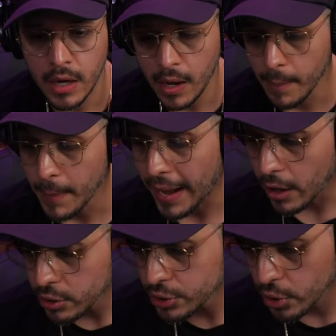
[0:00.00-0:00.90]
I
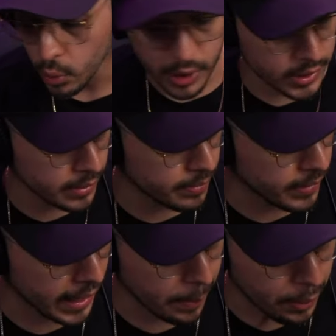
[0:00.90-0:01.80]
also want to
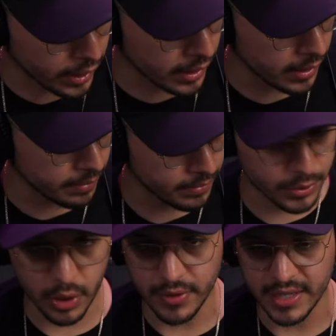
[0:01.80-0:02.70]
like put a
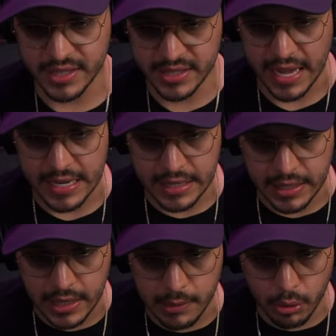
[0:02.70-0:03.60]
sort of like sliding
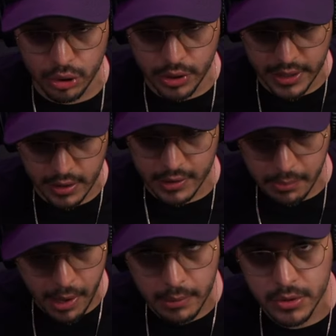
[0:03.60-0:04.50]
keyboard tray here at the
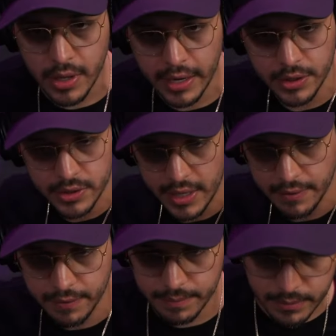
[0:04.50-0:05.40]
bottom so that I can just like
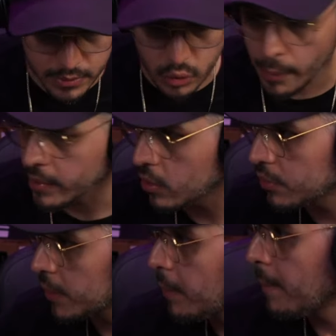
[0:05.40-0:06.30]
swap it
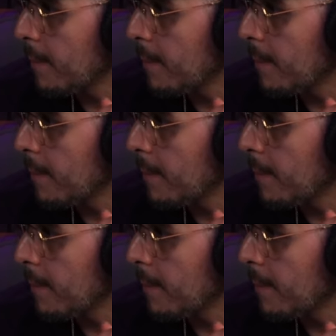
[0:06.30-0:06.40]
over.